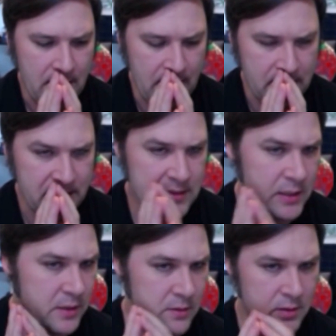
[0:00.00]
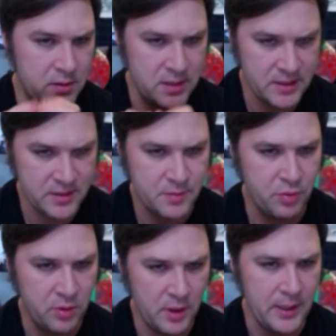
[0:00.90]
and I think this
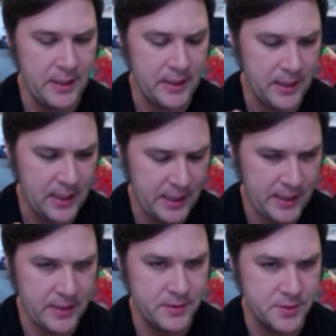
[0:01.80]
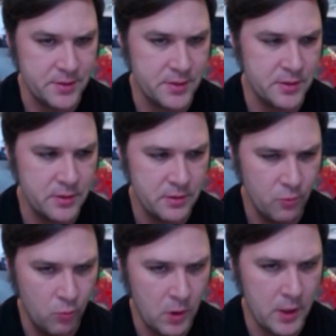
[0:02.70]
play has
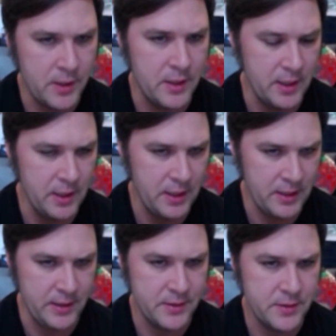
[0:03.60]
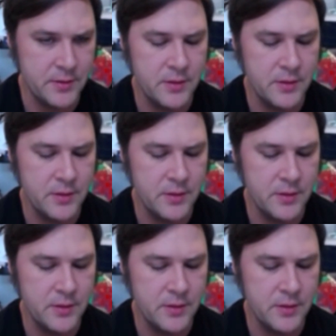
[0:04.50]
one in it.